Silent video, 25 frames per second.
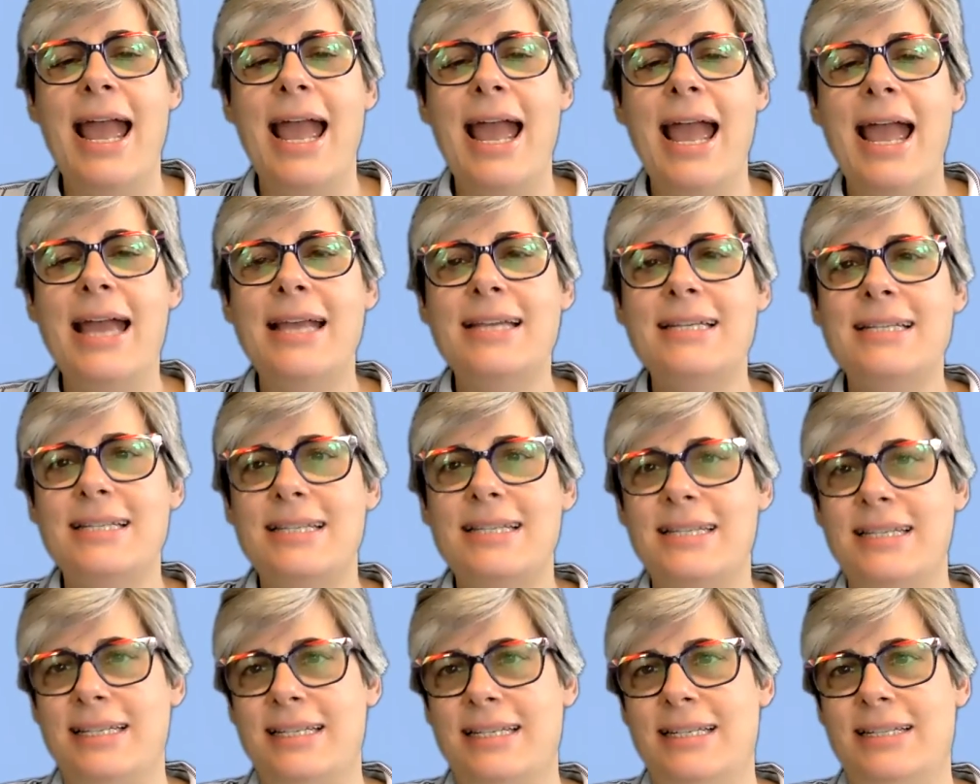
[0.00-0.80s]

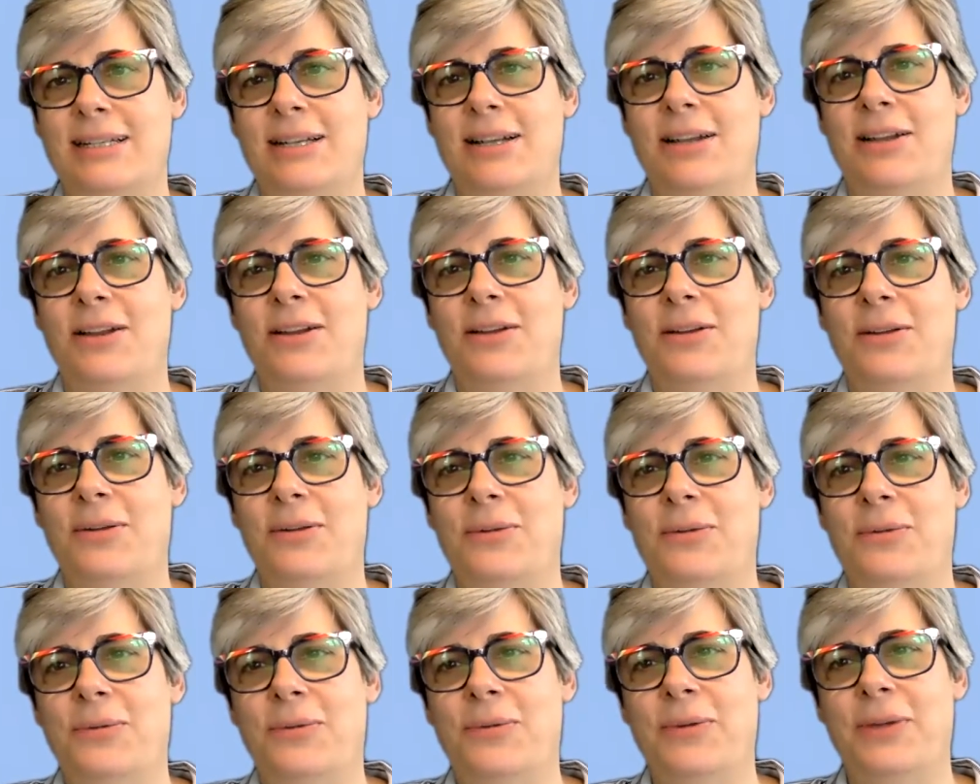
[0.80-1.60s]
Ending
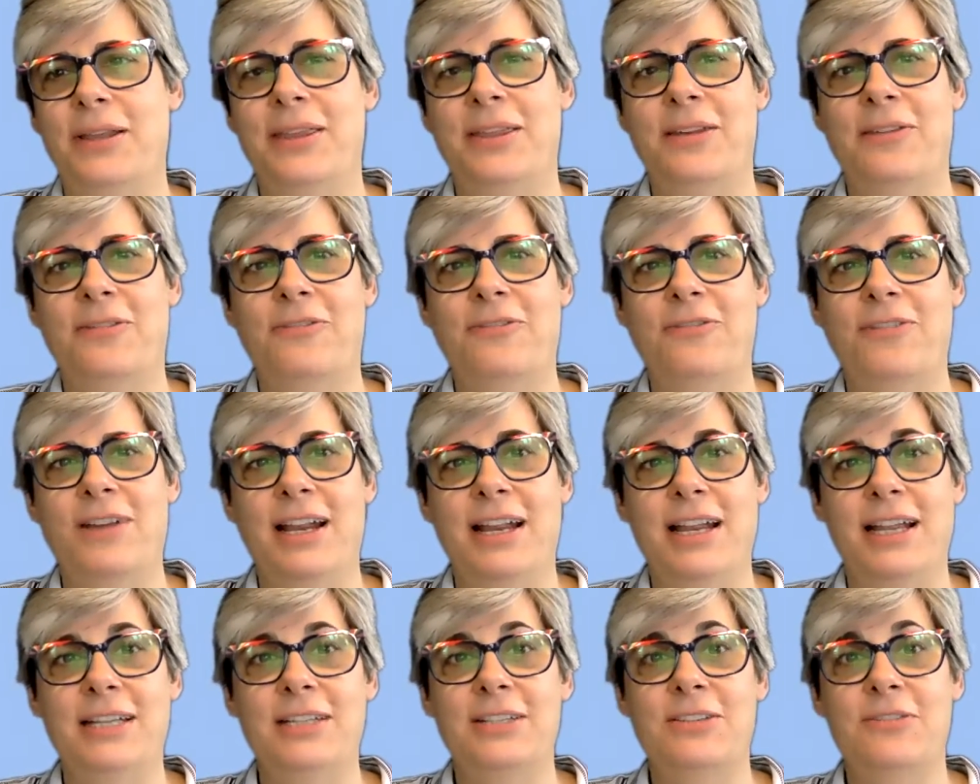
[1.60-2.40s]
with a
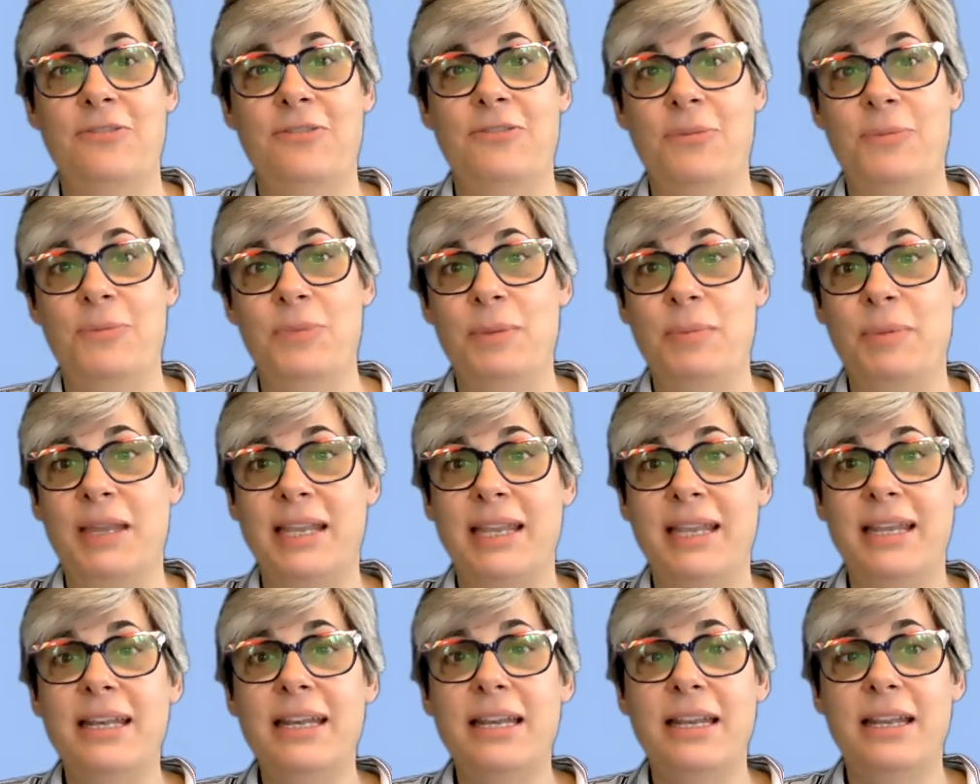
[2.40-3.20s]
phrase from the
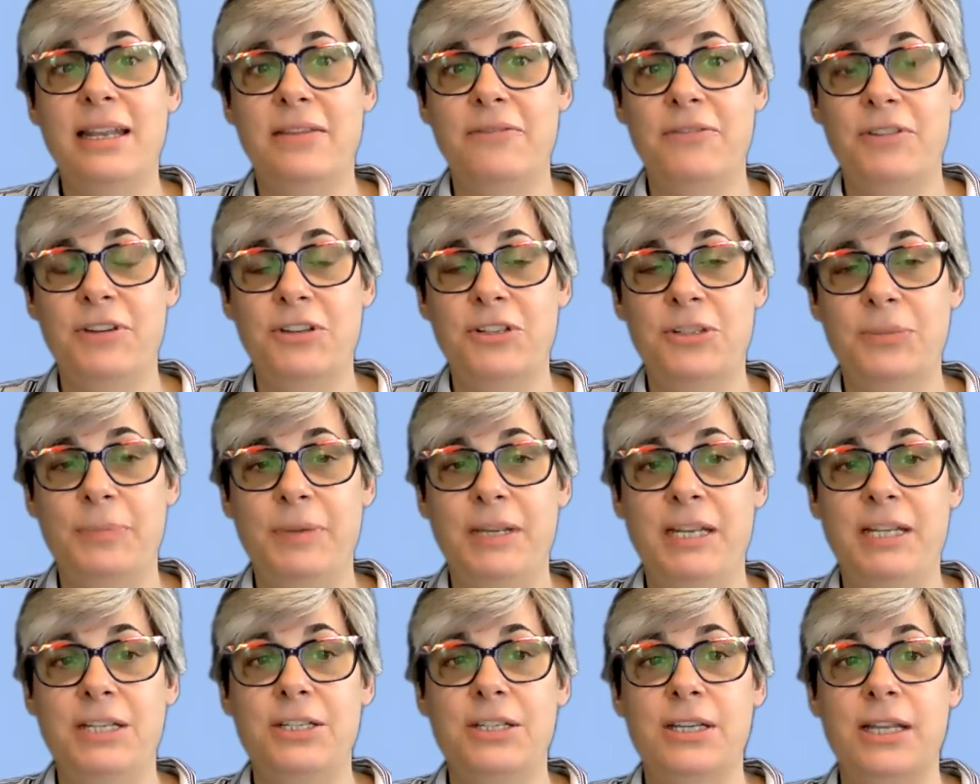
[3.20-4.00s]
beginning of your
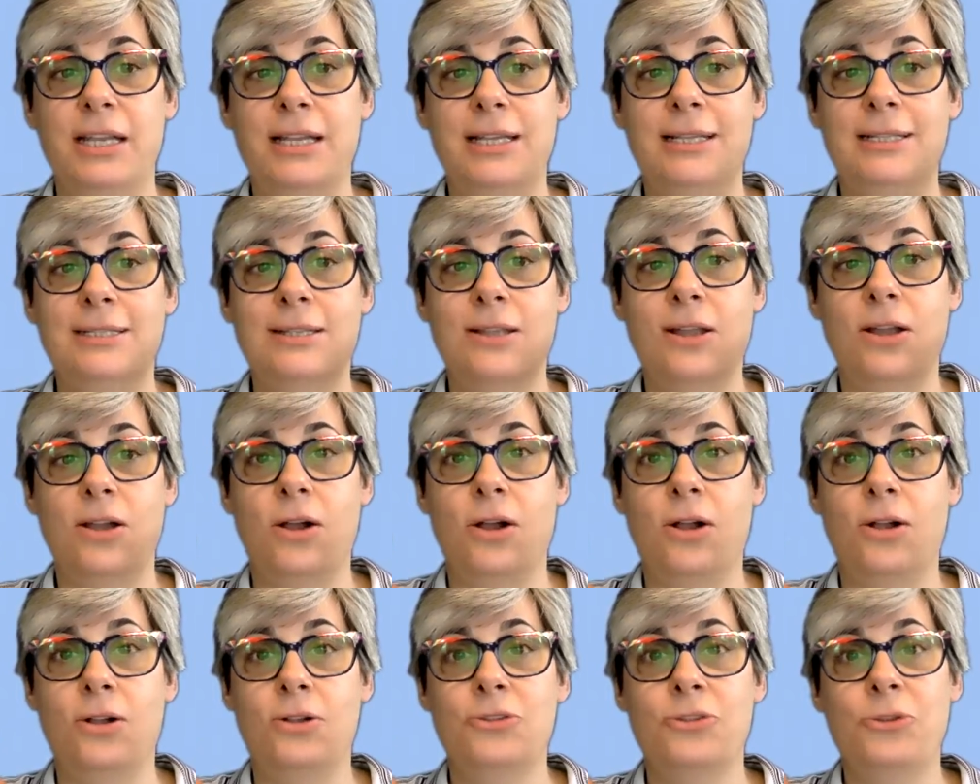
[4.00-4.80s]
speech is
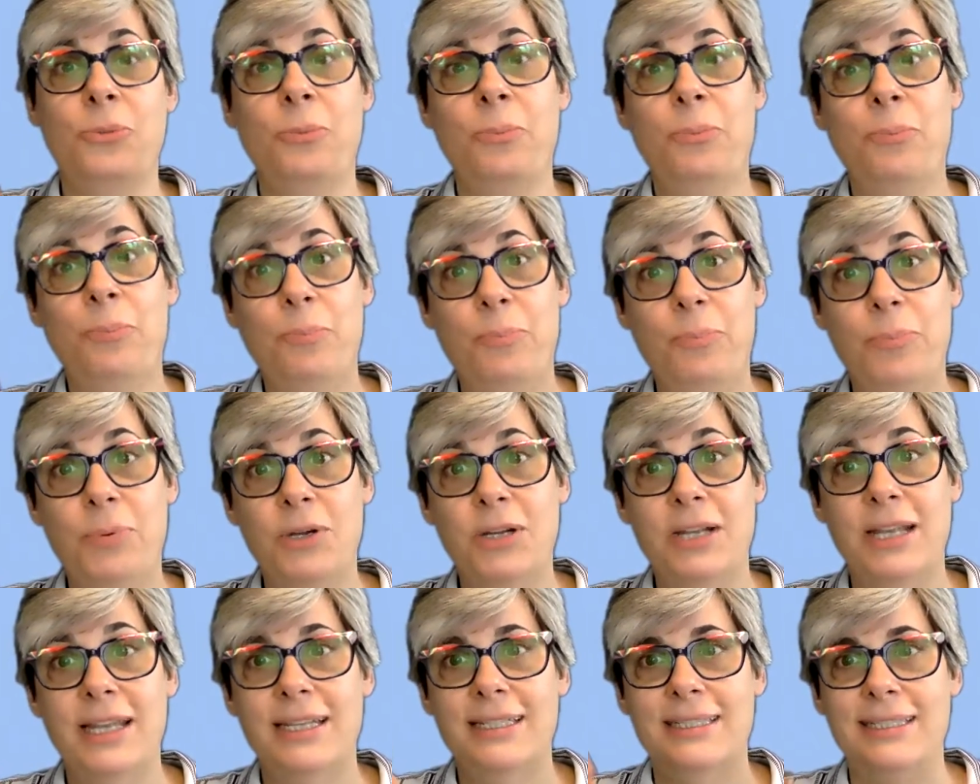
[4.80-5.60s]
called
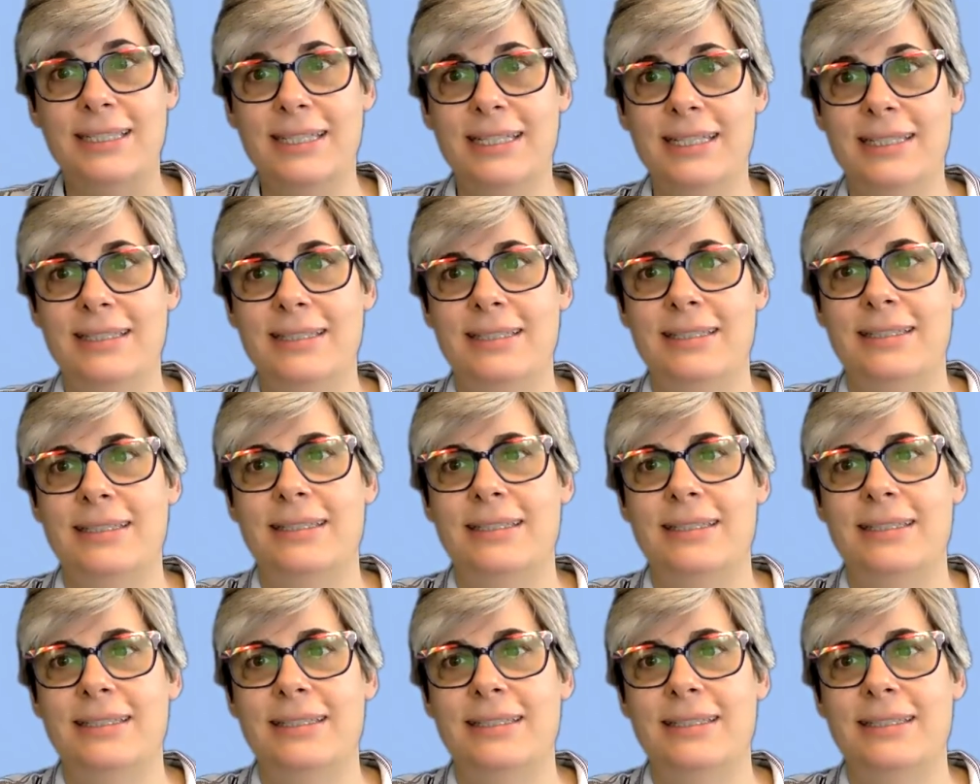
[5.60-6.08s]
bookending.